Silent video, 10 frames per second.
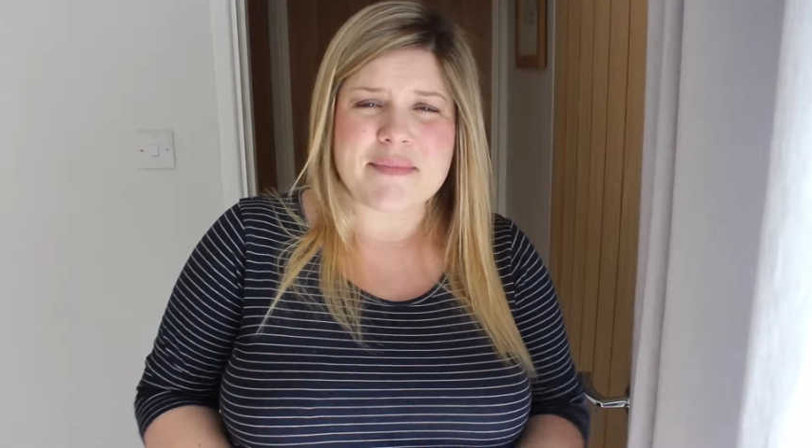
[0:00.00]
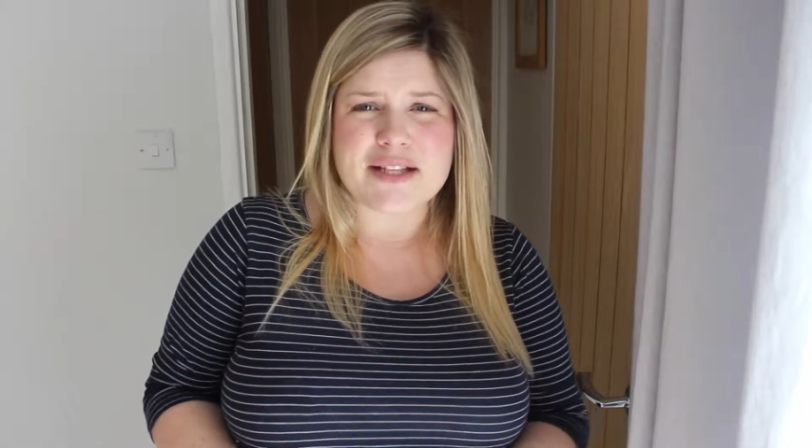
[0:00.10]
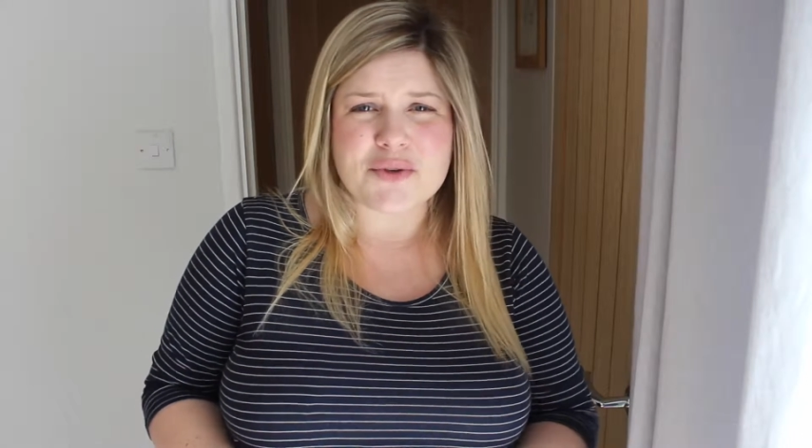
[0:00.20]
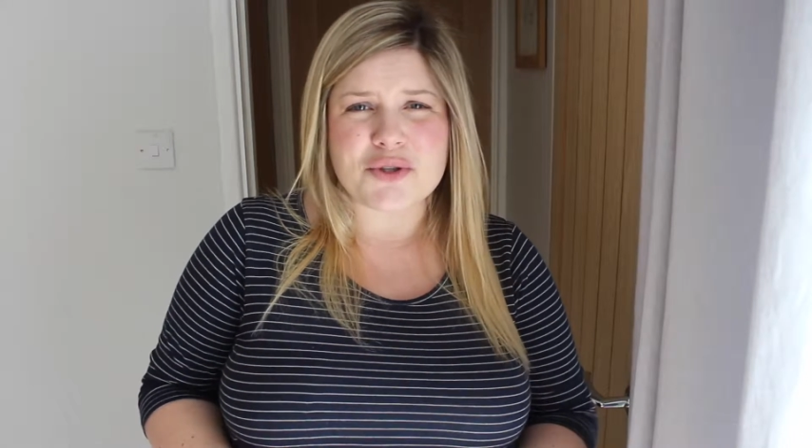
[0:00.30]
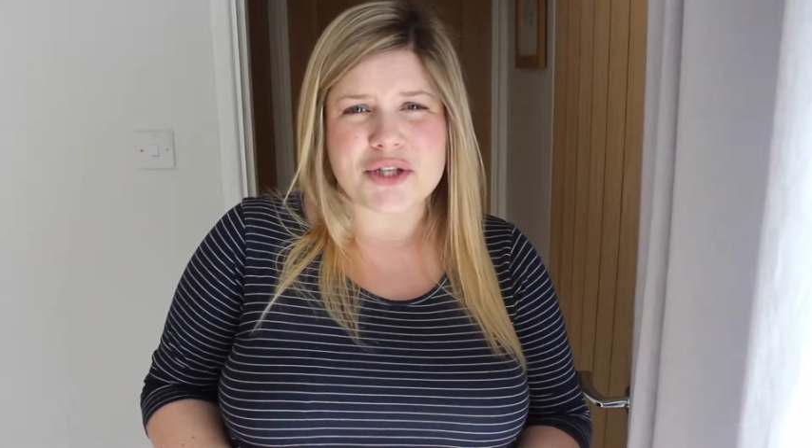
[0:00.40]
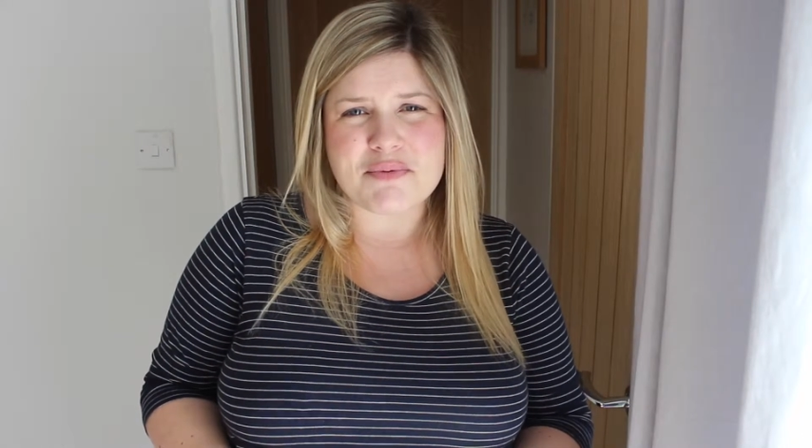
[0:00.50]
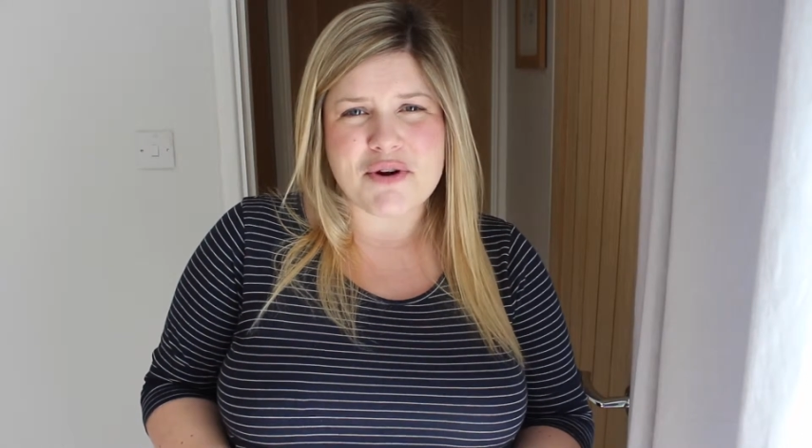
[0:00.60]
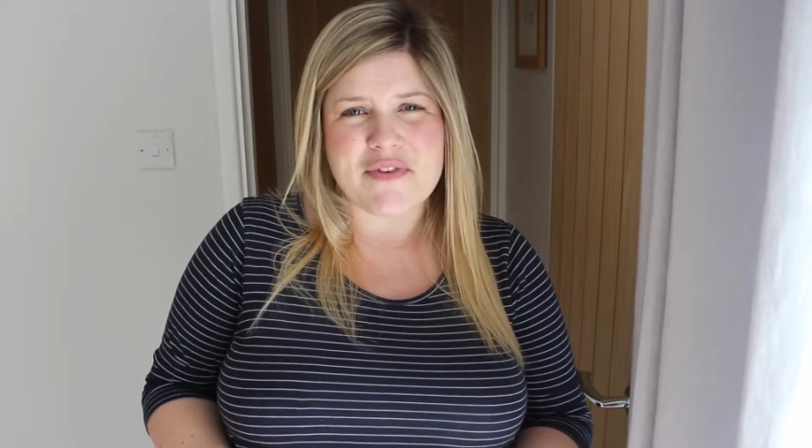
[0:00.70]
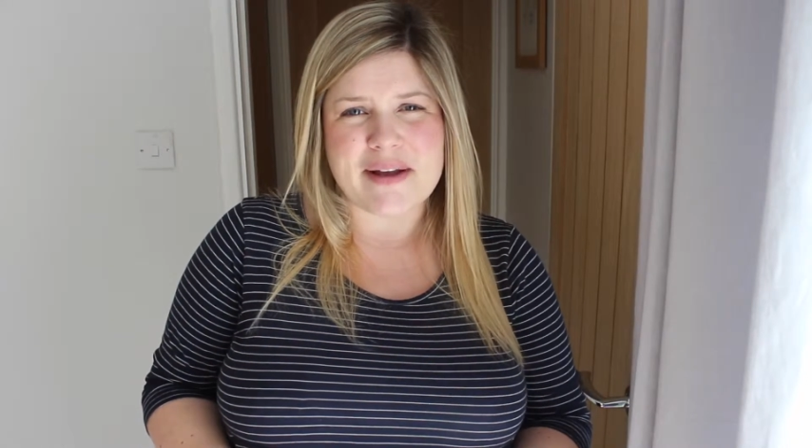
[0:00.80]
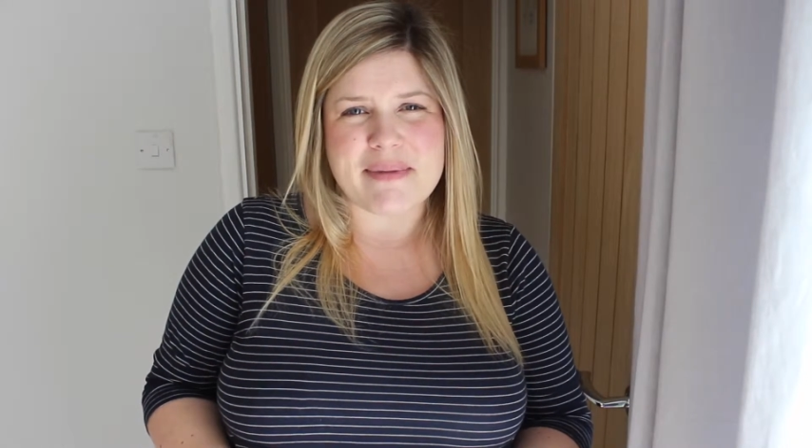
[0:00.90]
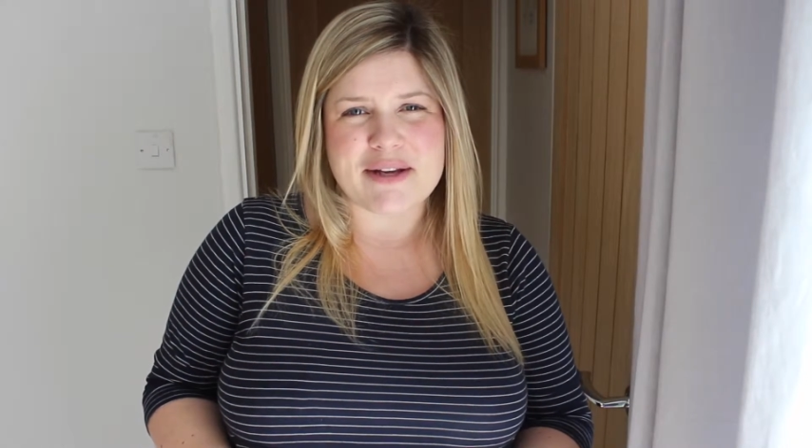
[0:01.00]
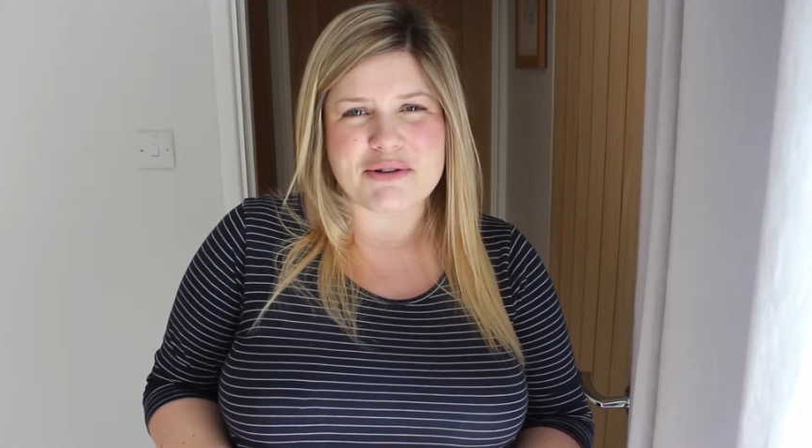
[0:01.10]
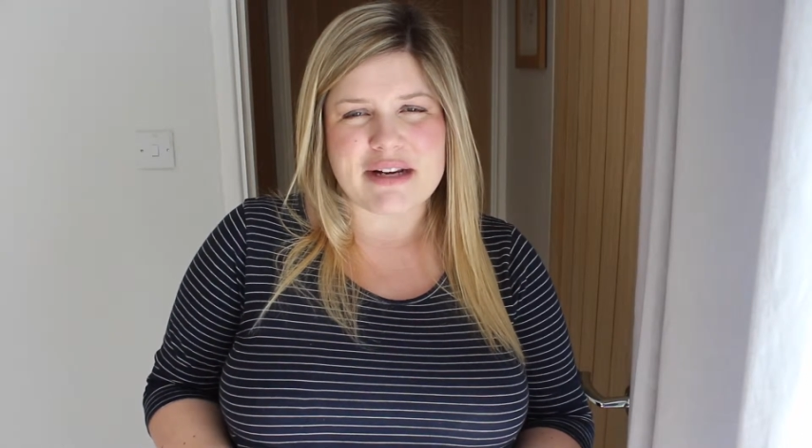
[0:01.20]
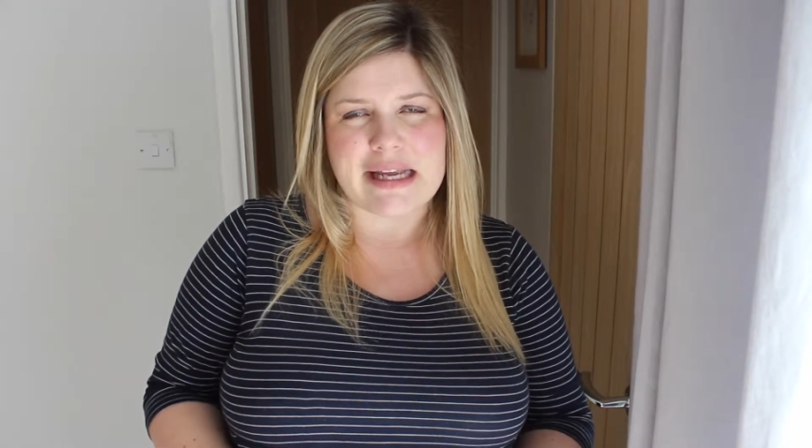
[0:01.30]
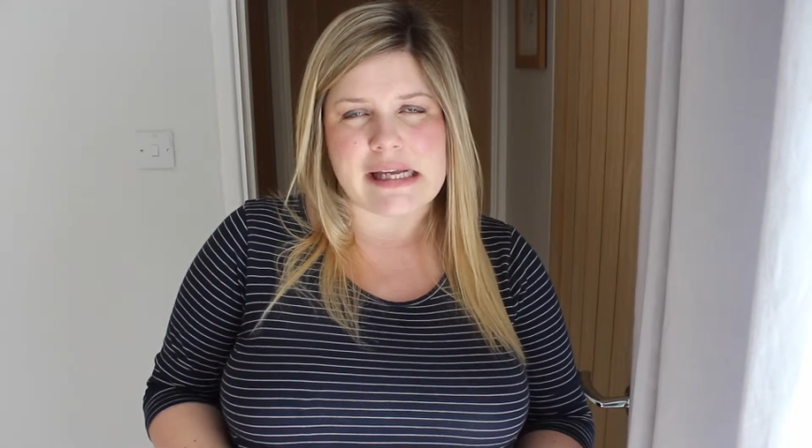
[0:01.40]
it's all just proving a bit
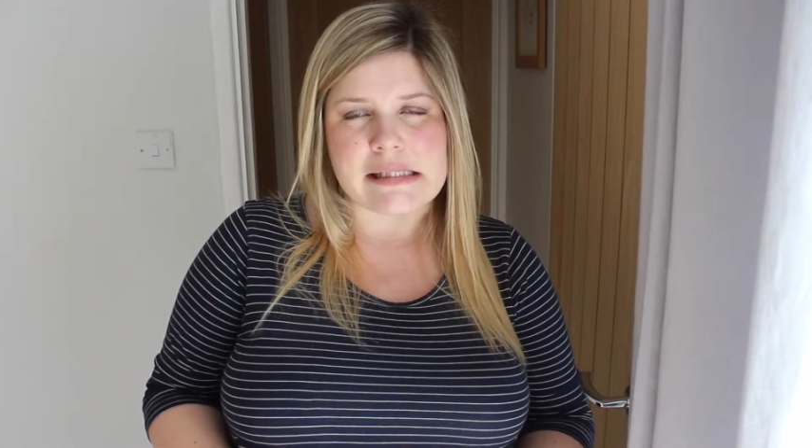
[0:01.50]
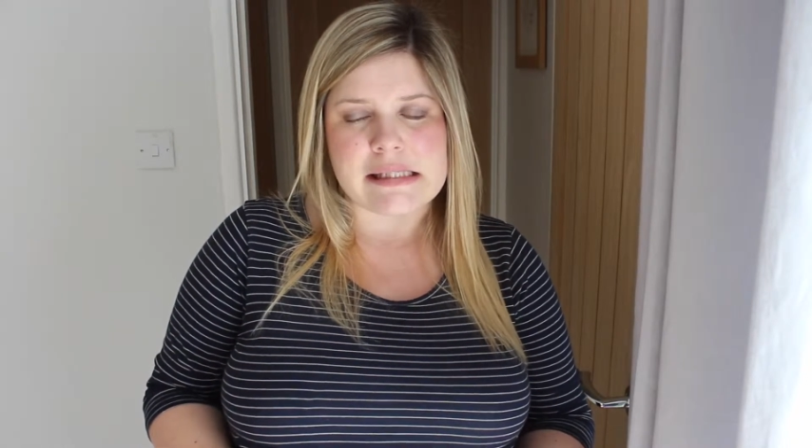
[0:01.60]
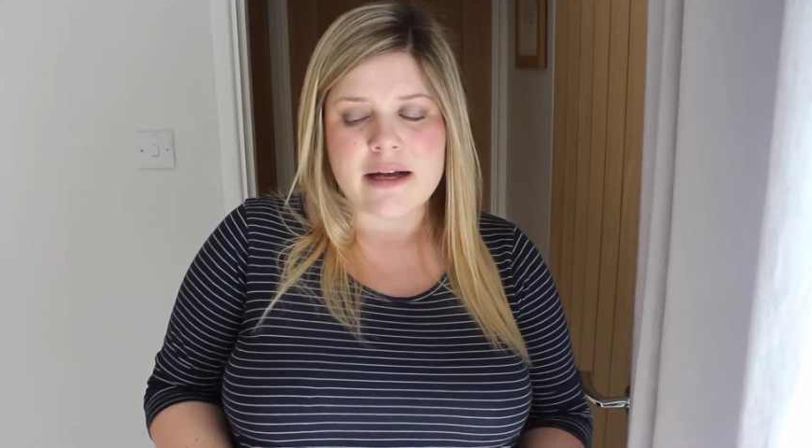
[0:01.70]
tricky.